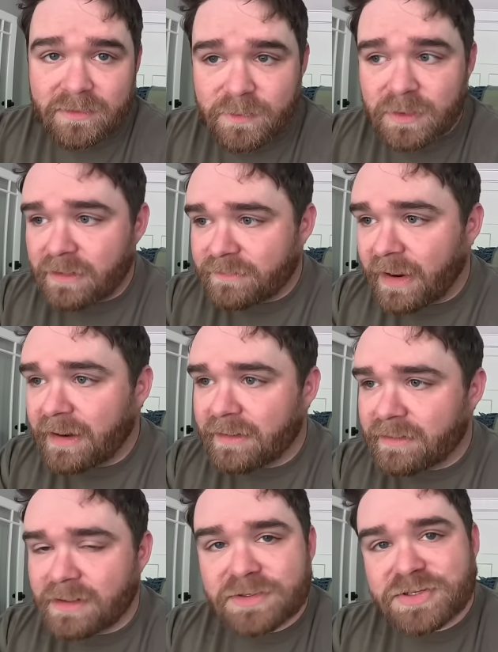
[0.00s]
If we're not finding
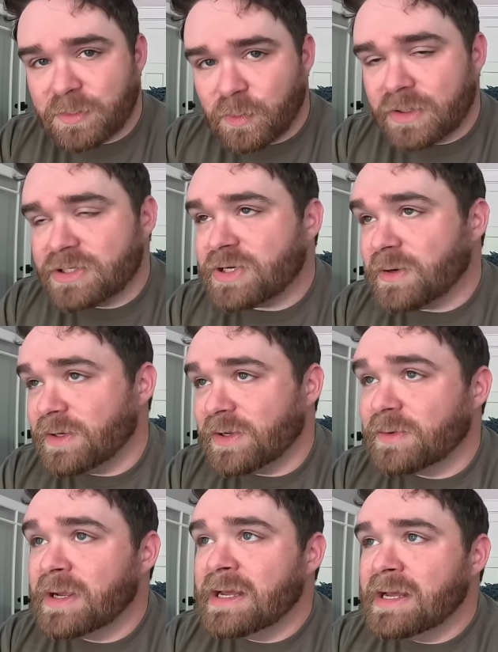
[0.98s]
anything, there's no point in showing
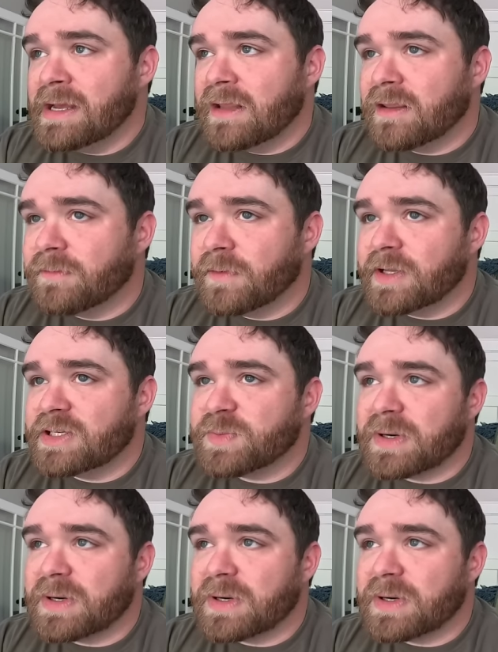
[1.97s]
you the footage.